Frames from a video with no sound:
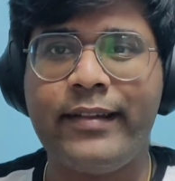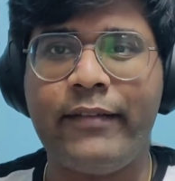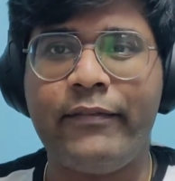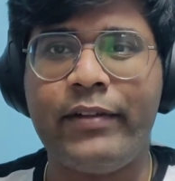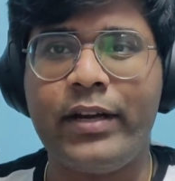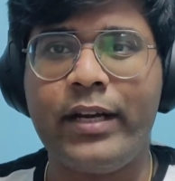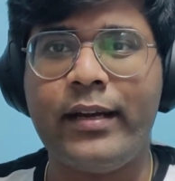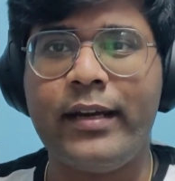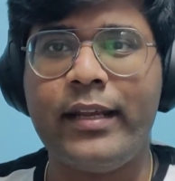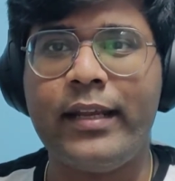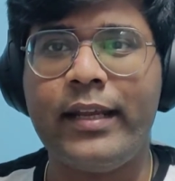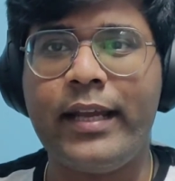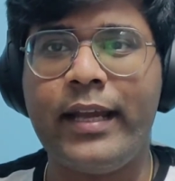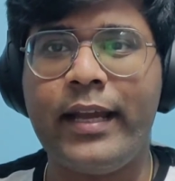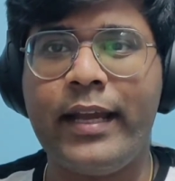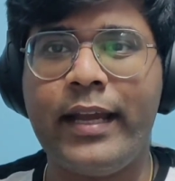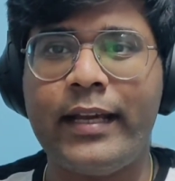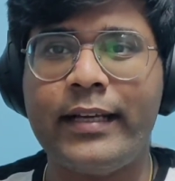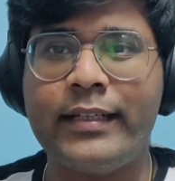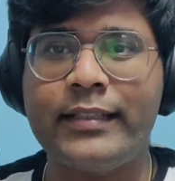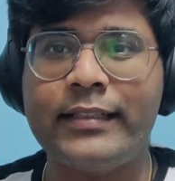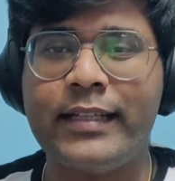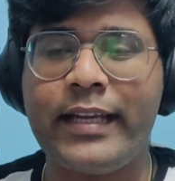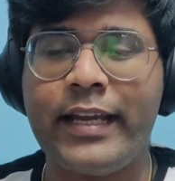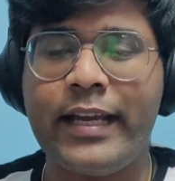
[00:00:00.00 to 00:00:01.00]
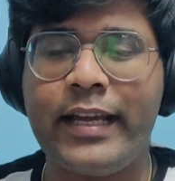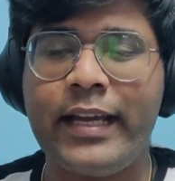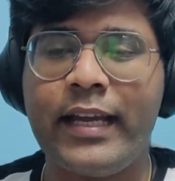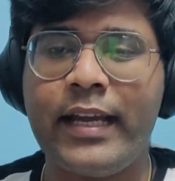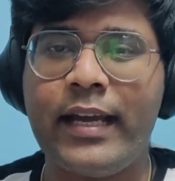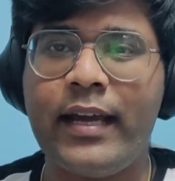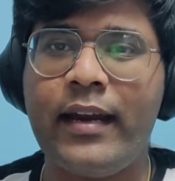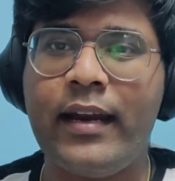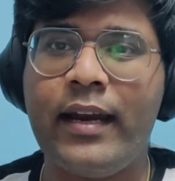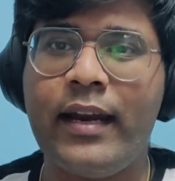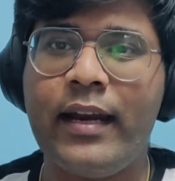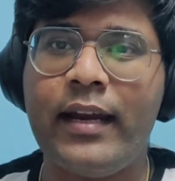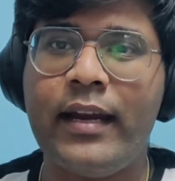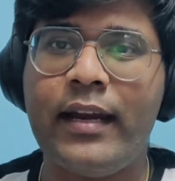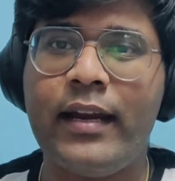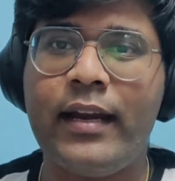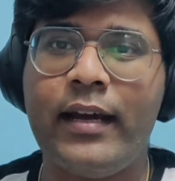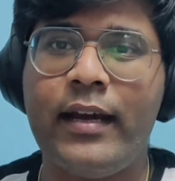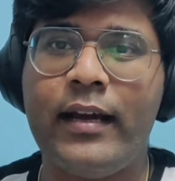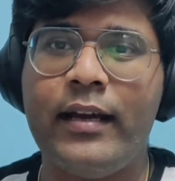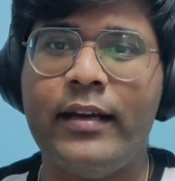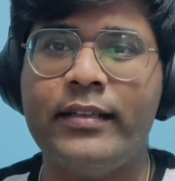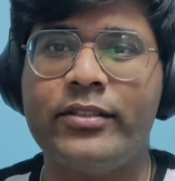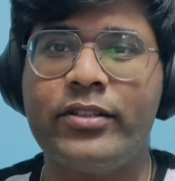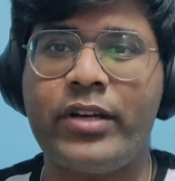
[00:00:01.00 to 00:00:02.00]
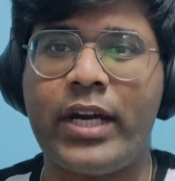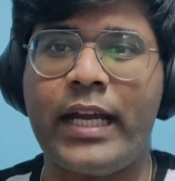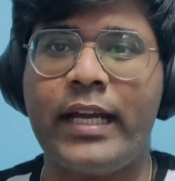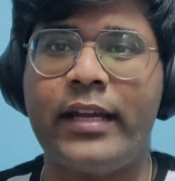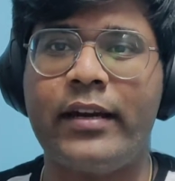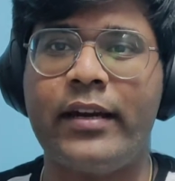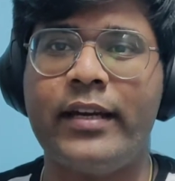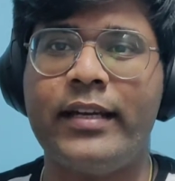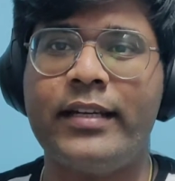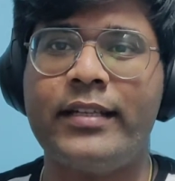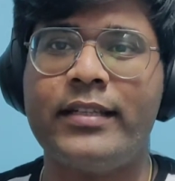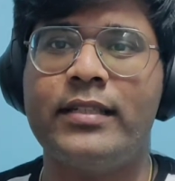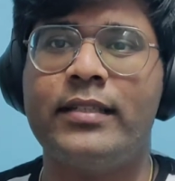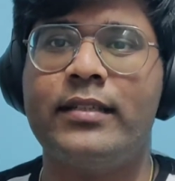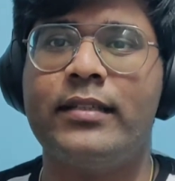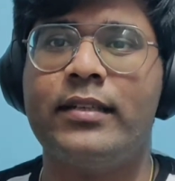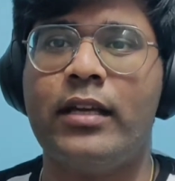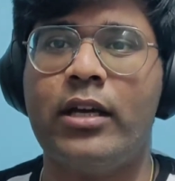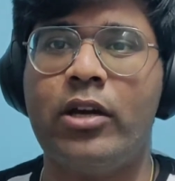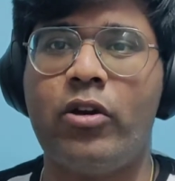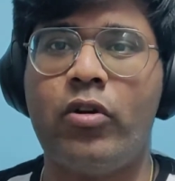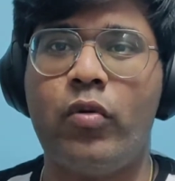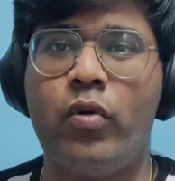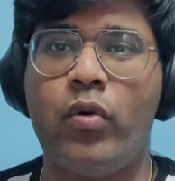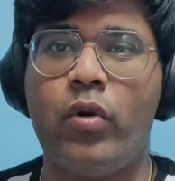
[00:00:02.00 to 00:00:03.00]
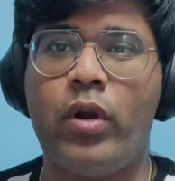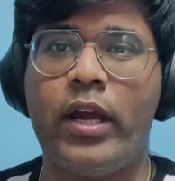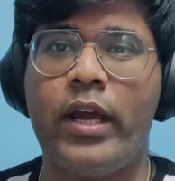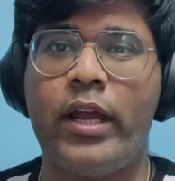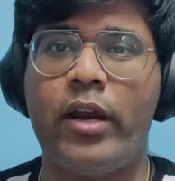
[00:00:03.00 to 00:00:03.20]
70 against KKR and uh, his strike rate is uh,